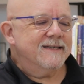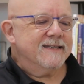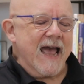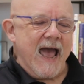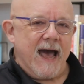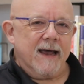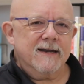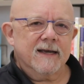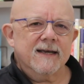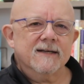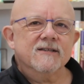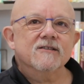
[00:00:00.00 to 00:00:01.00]
Dad
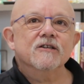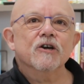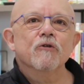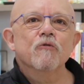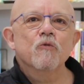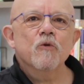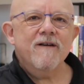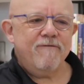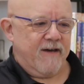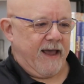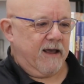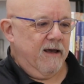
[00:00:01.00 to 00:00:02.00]
is
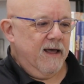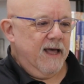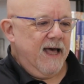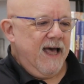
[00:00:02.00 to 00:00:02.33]
terrific.